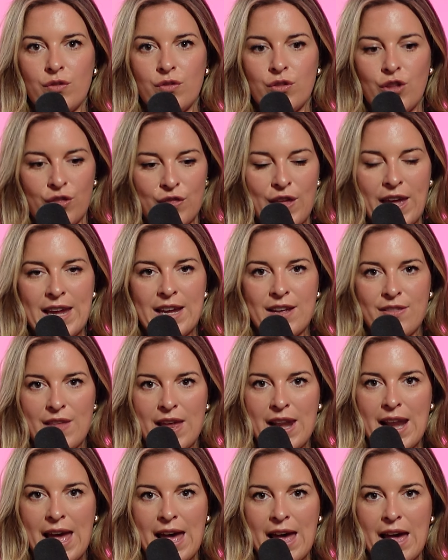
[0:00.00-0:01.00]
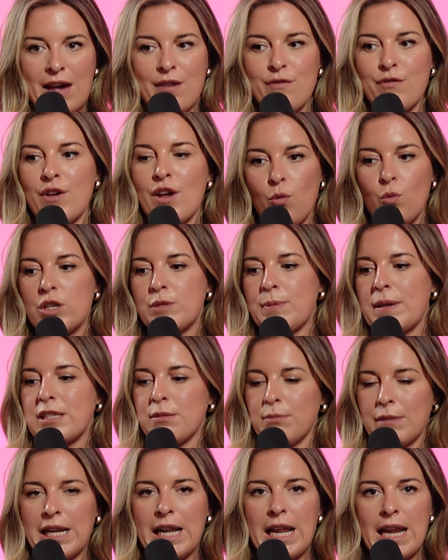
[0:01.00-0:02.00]
that they can then have, which makes
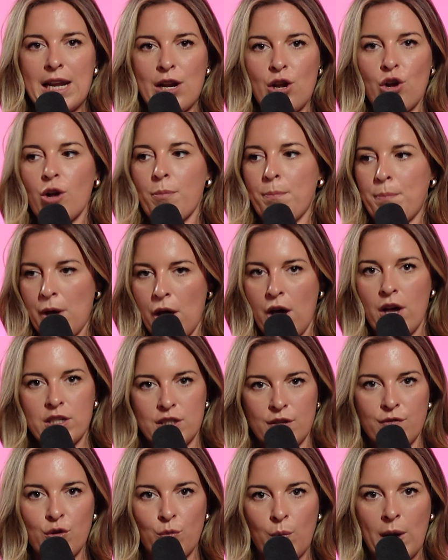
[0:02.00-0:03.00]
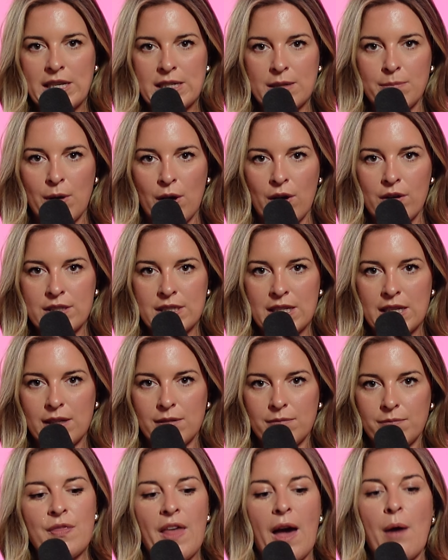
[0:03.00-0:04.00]
them clearly look part of the wedding party.
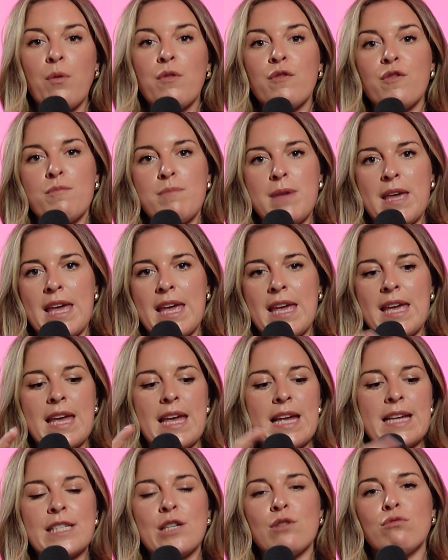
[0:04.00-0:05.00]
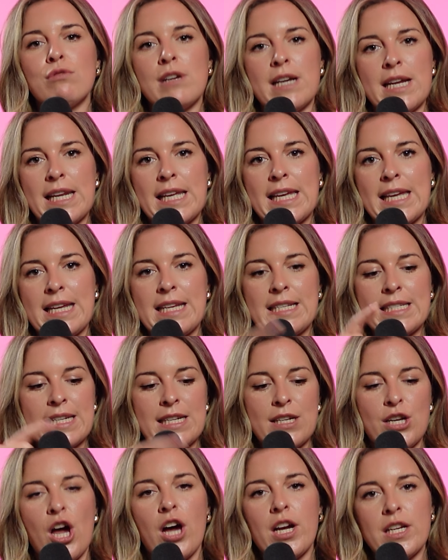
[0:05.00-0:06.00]
That one for me is a really easy,
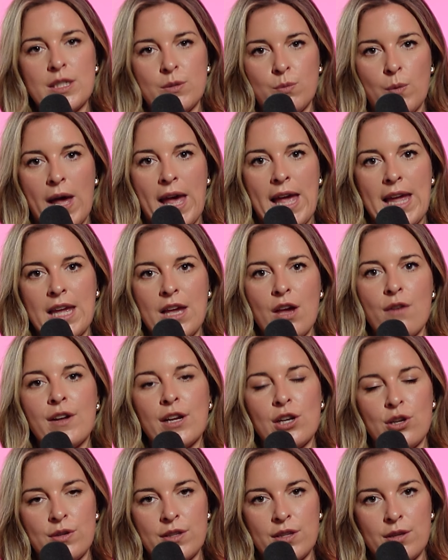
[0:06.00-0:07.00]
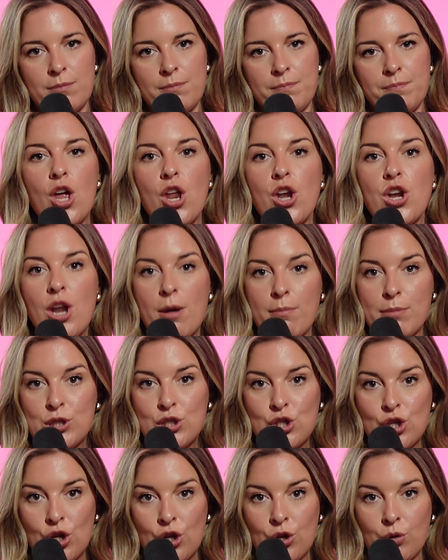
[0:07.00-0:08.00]
nice way of including them. Number
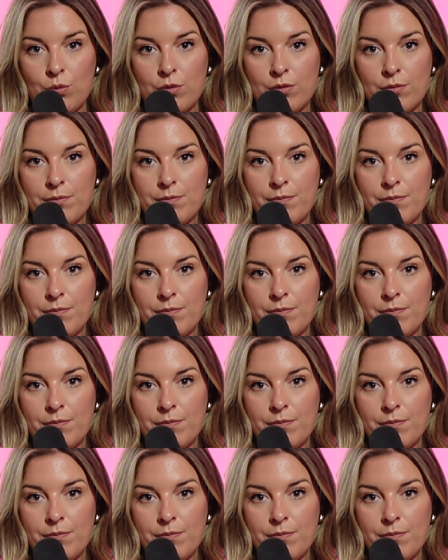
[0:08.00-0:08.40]
2